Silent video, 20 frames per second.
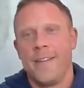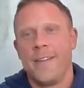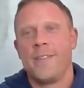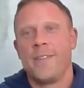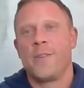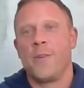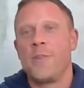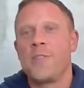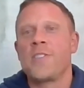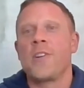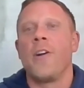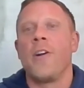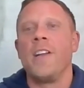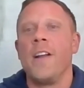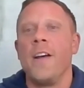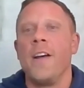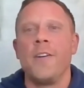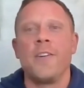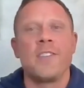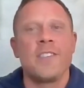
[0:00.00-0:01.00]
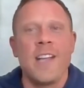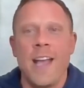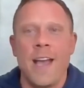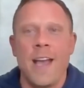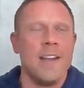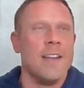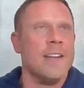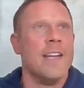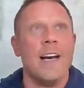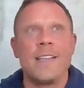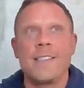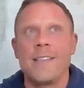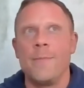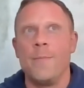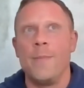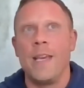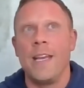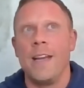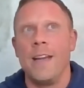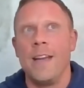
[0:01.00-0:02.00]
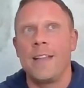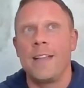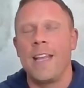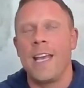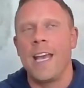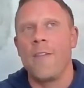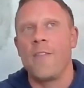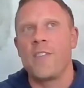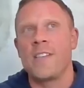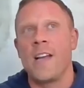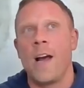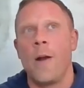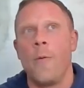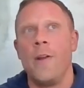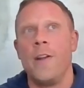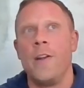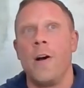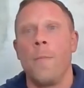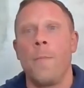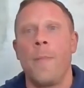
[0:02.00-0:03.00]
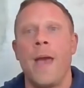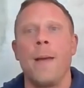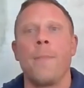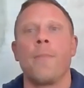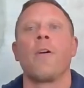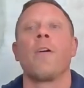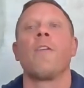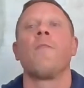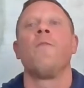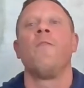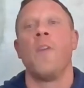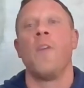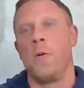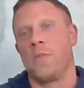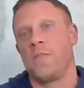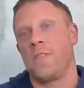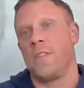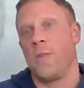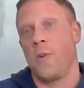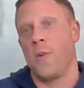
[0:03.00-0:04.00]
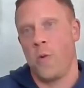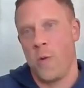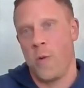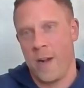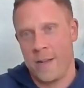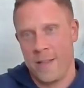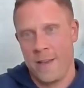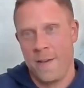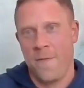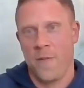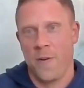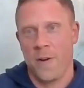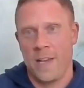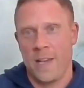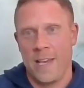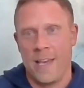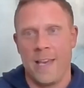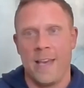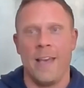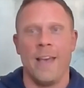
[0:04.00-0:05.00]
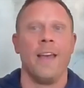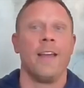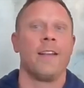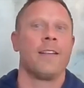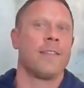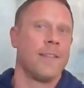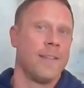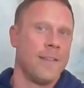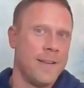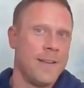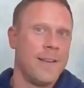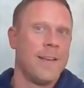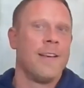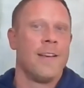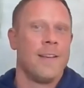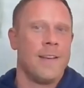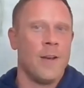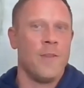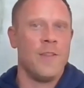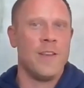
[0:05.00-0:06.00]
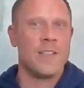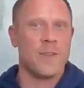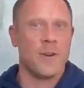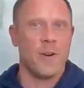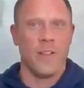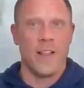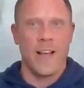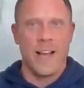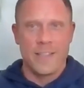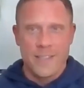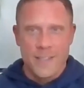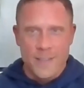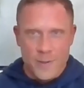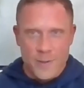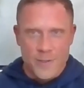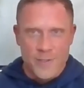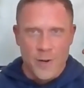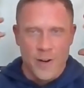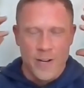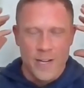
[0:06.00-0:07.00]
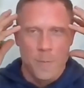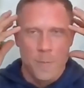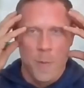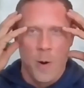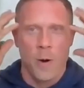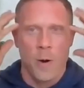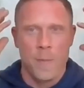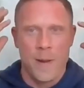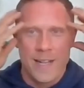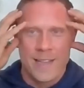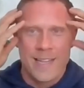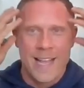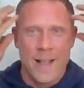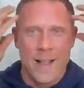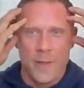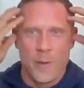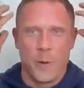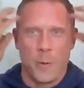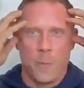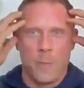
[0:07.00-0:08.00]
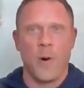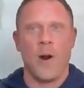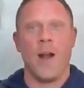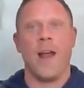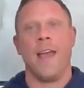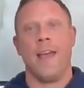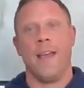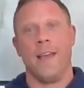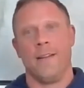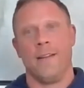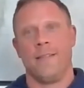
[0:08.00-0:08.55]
So they're starting to understand it doesn't mean anything if it's not written on paper. Folks quickly forget. These little lessons are starting to permeate that little brain.